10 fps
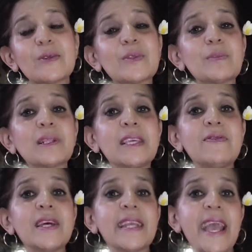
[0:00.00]
So it's
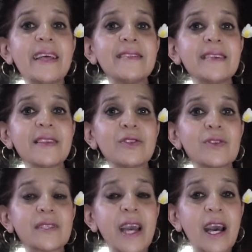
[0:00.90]
believed that
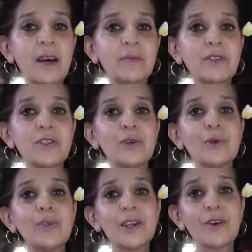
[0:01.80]
ancestors come
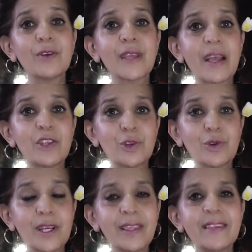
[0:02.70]
to the earth
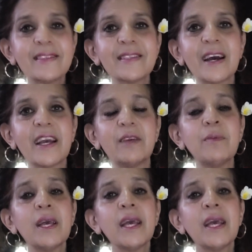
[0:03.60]
during this time